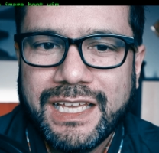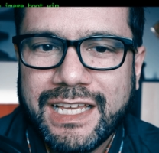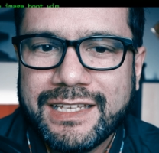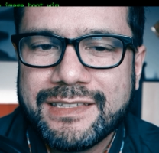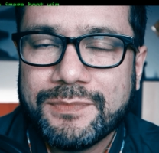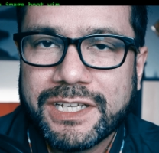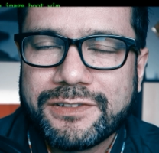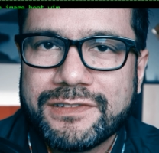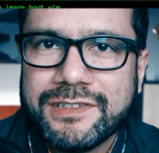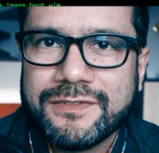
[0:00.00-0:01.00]
as
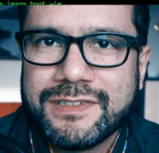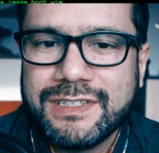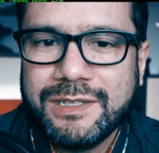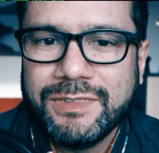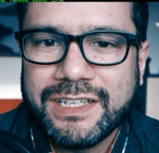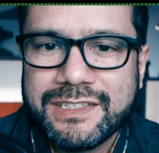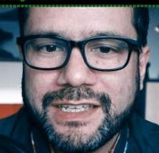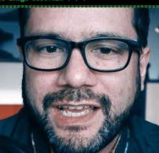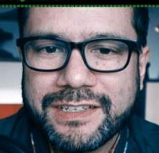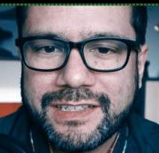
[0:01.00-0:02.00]
Microsoft's
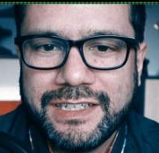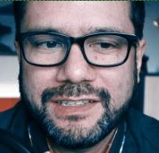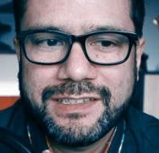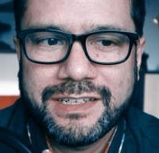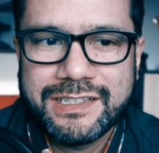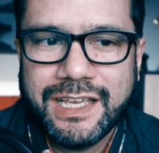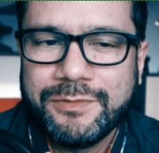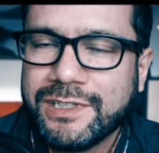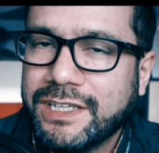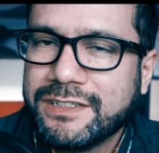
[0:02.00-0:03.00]
seamless x86
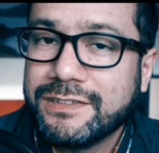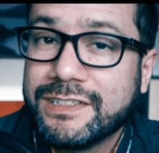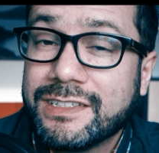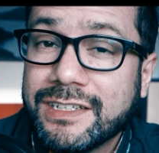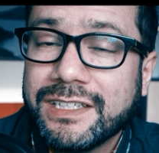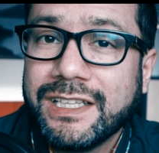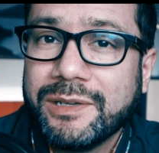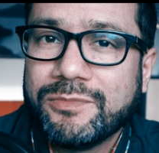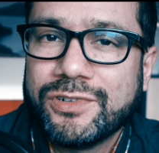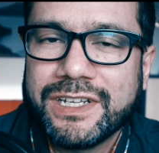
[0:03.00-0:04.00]
emulator is
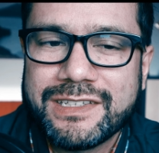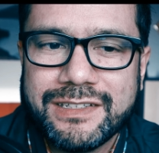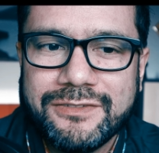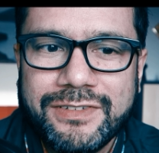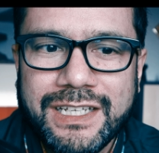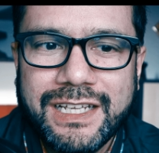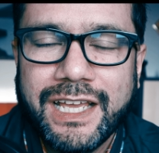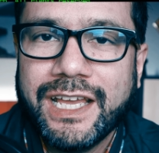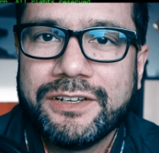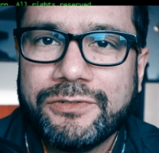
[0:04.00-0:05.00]
certainly impressive
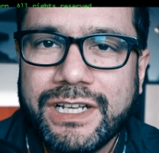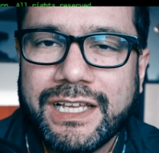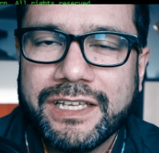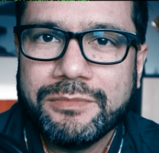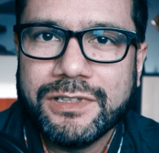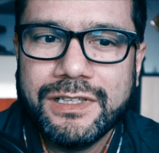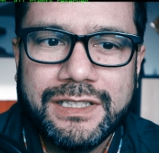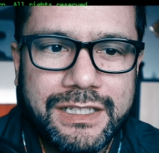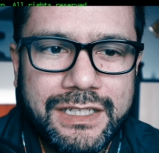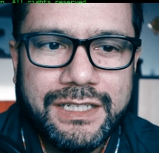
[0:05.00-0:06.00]
and reliable.